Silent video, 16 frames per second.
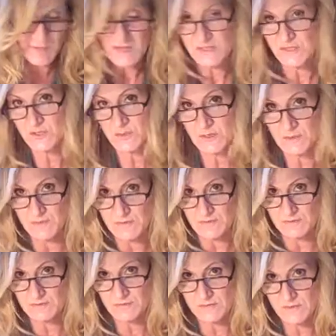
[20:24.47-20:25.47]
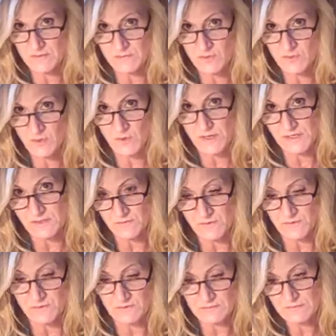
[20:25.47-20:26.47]
best treatment of choice
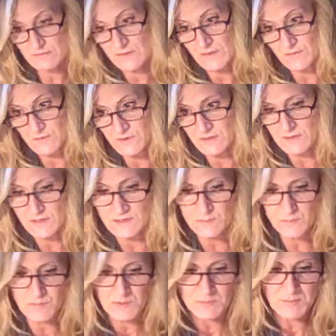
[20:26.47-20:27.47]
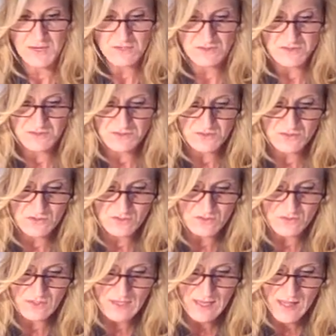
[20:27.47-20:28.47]
if you can get the patient to
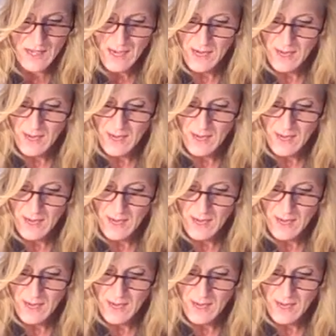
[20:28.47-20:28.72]
surgery.